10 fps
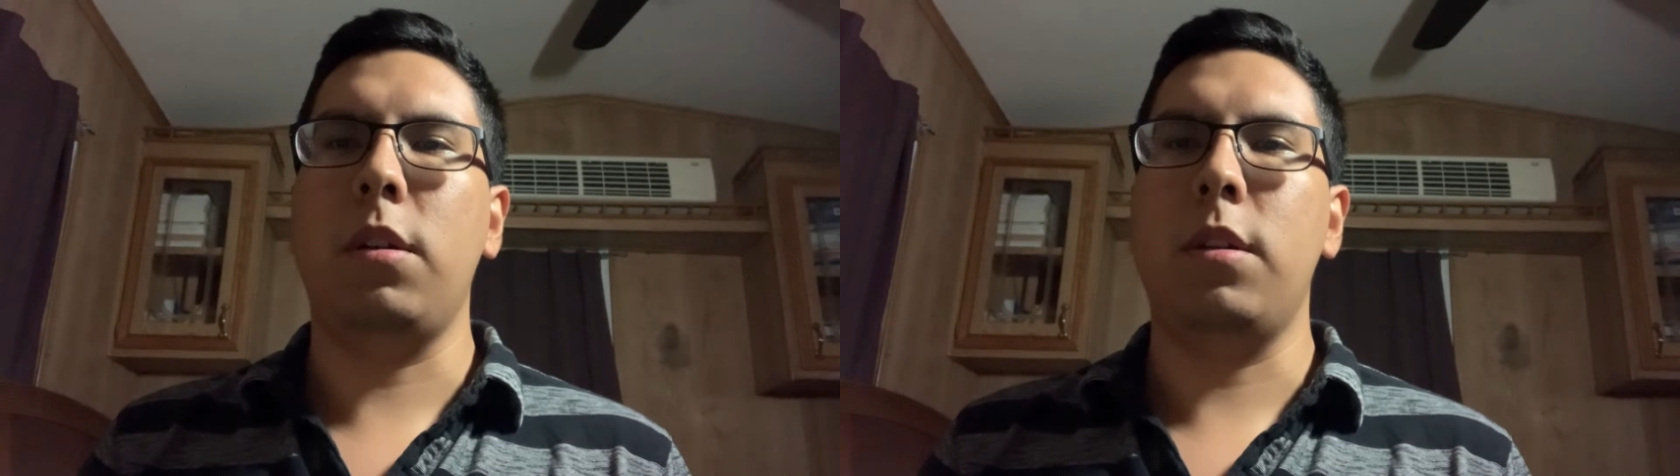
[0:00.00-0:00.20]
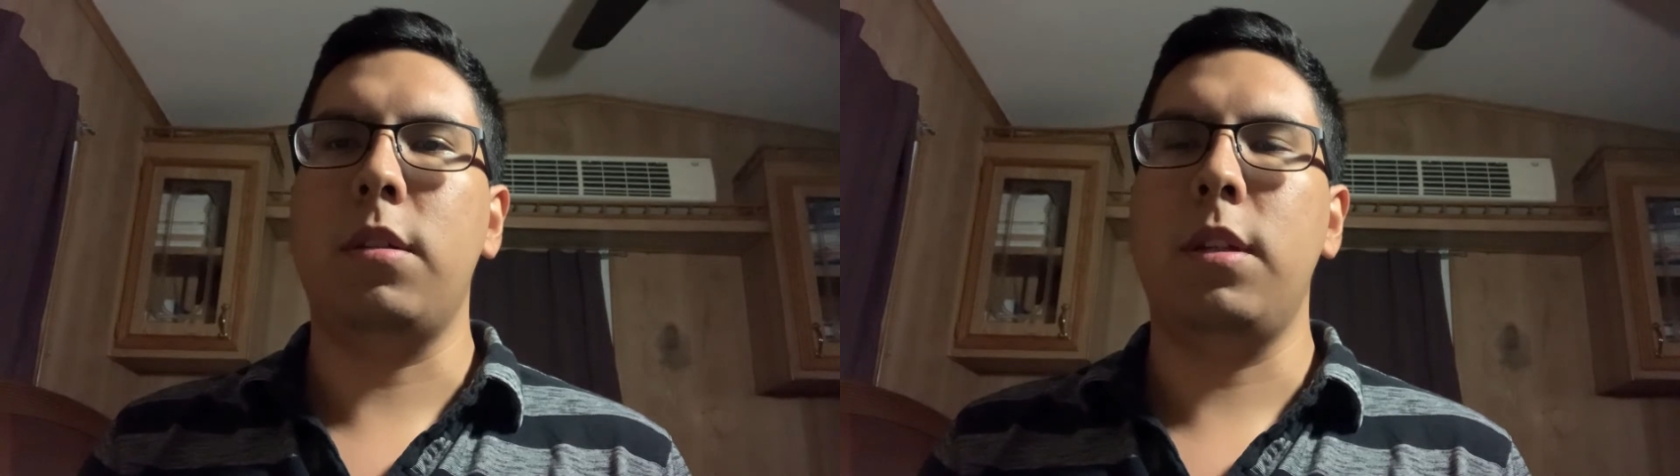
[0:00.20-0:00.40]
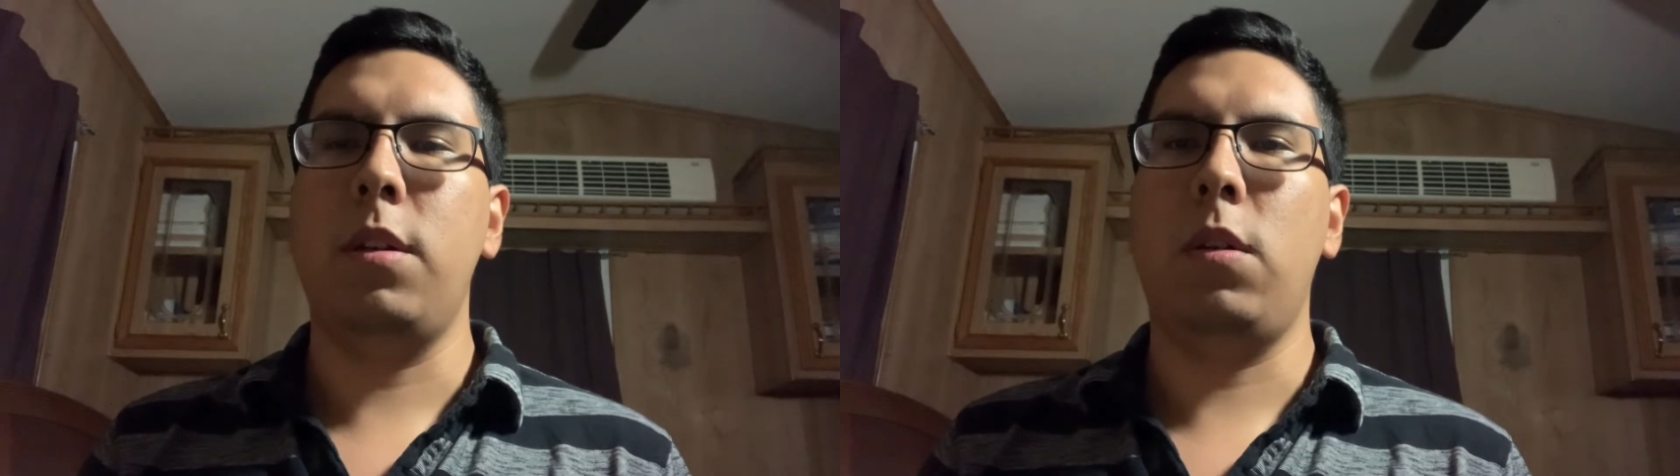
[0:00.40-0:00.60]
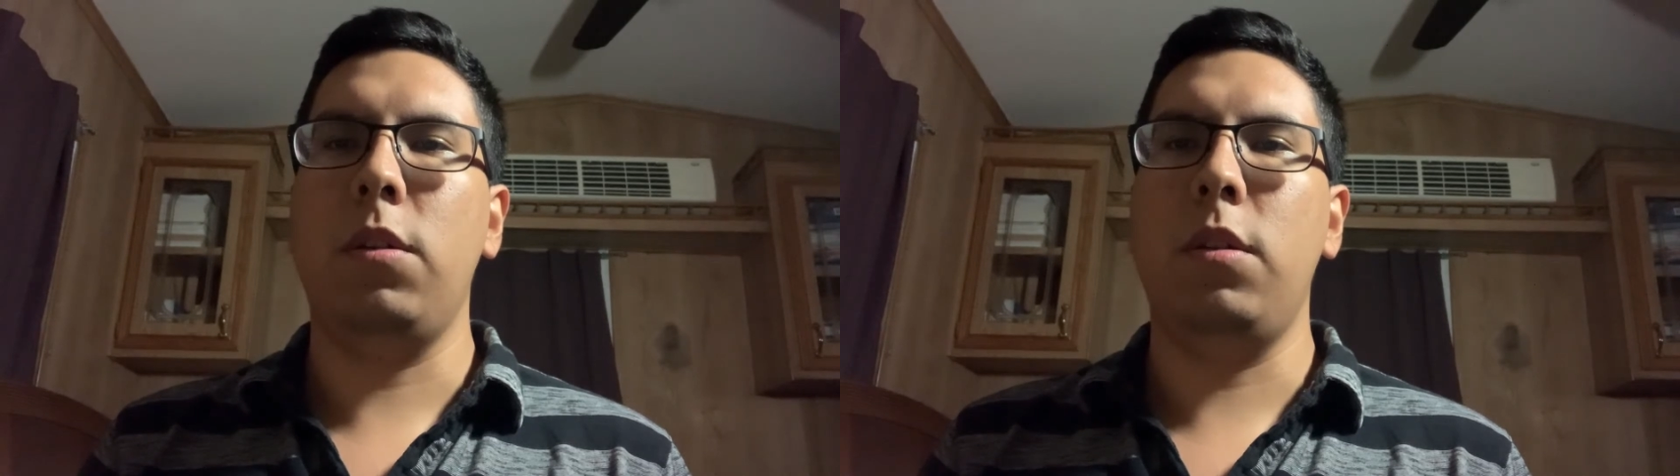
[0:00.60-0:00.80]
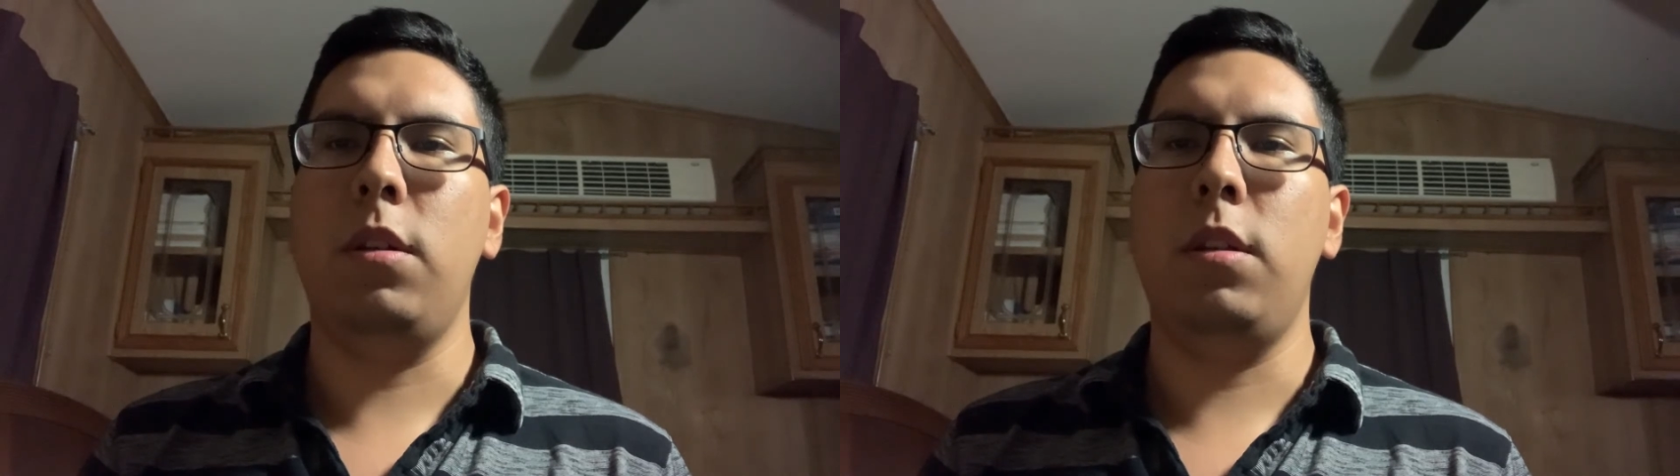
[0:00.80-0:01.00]
Instead, all
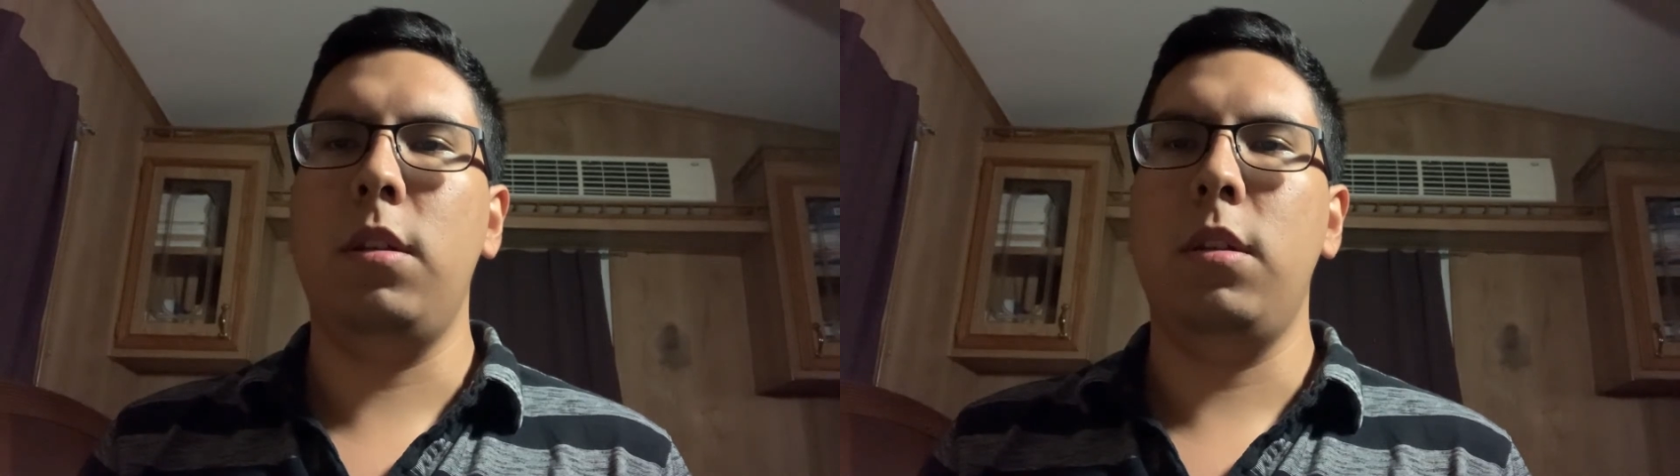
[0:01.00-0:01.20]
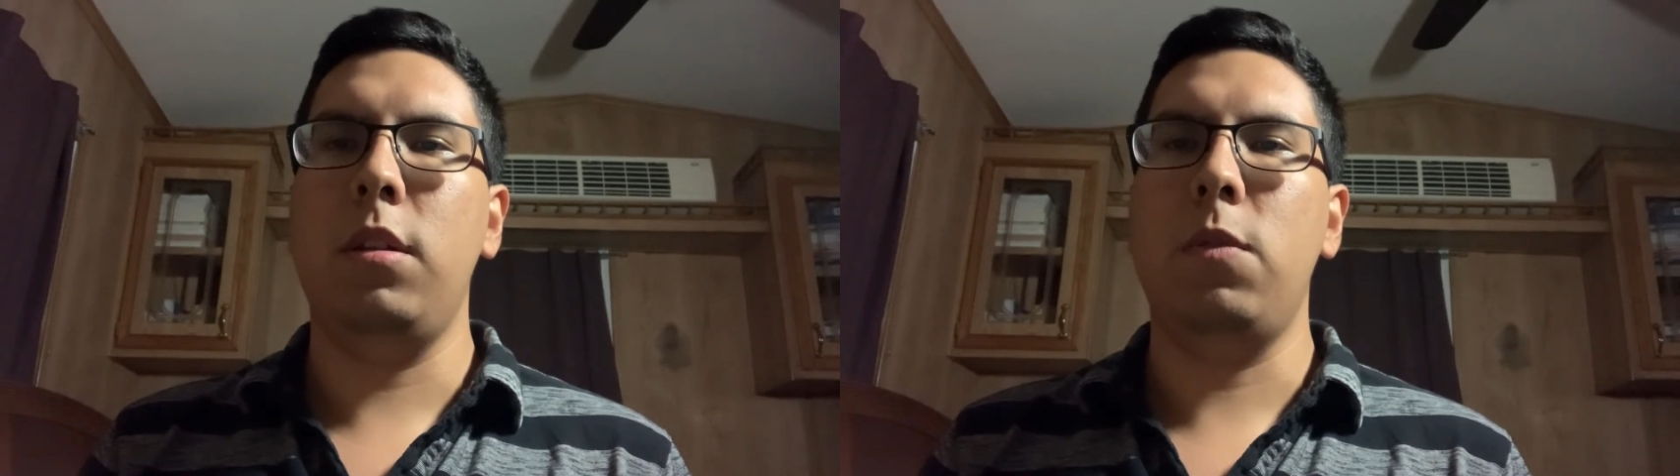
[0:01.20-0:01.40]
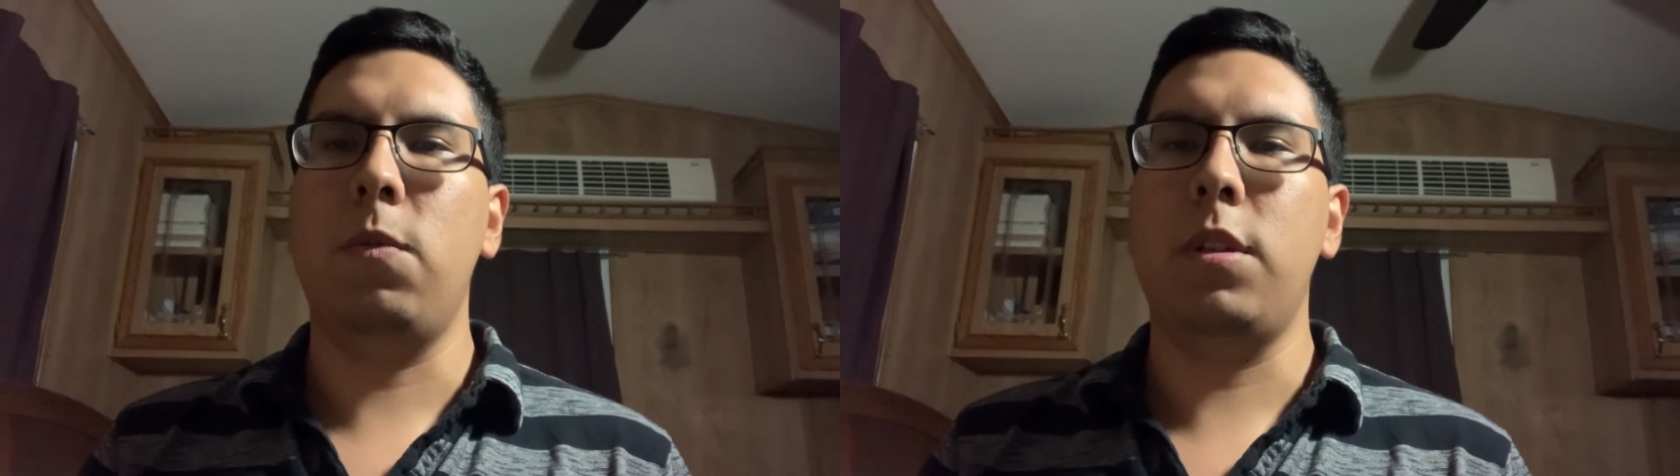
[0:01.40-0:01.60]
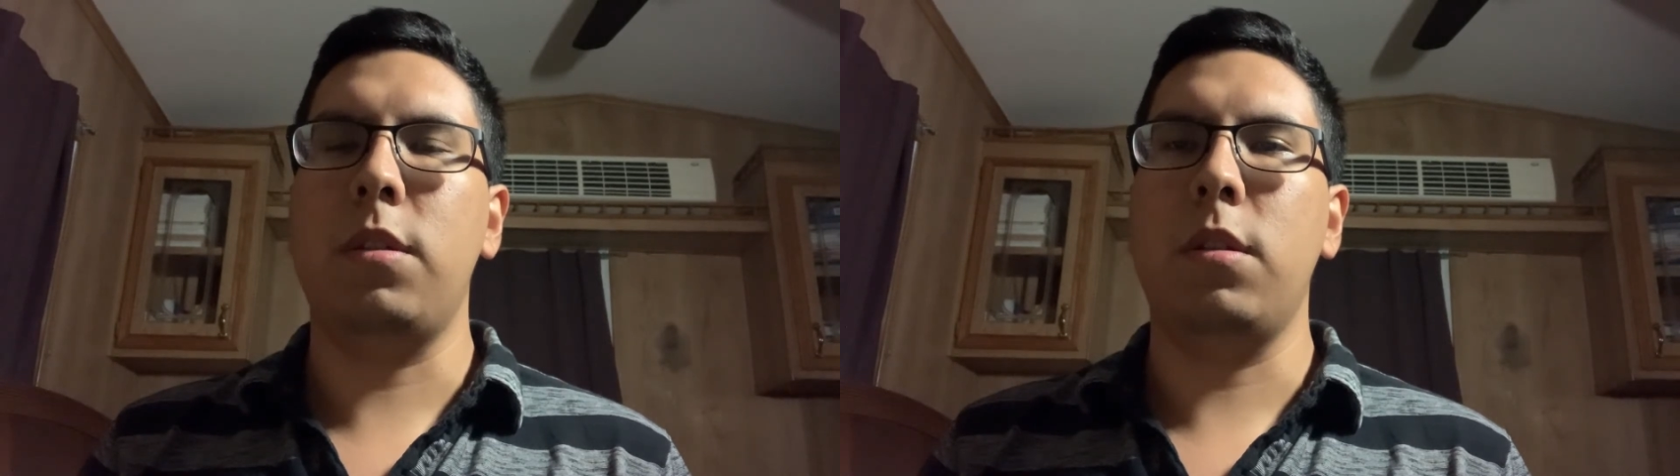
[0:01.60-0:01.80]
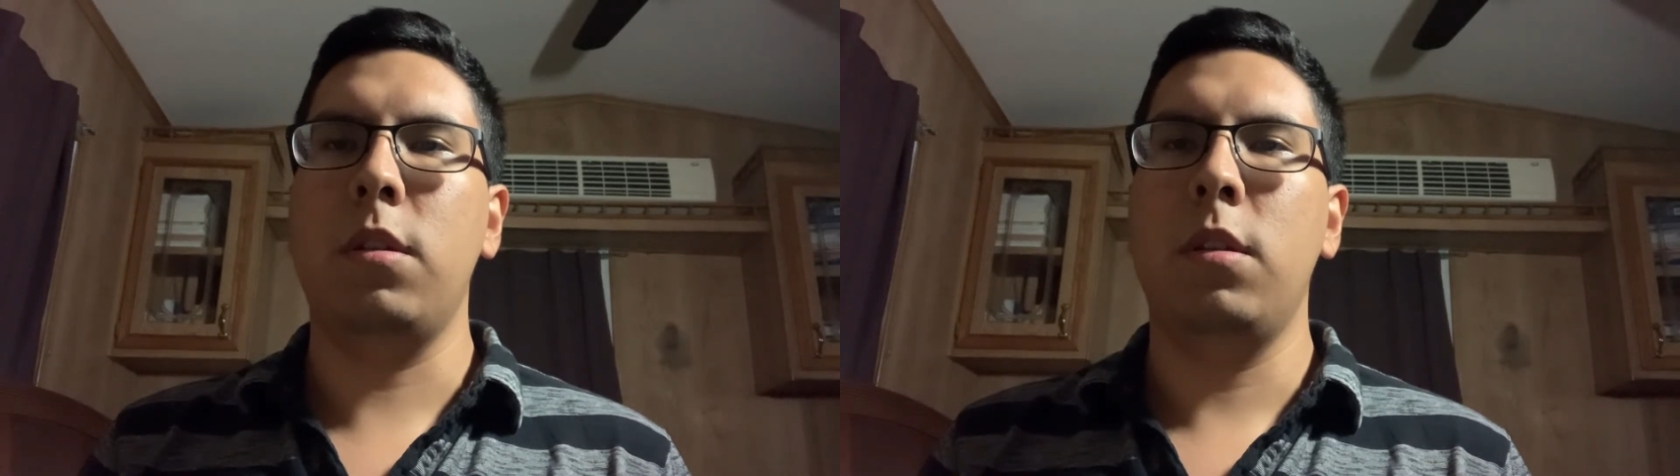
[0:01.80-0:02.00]
you need is reason.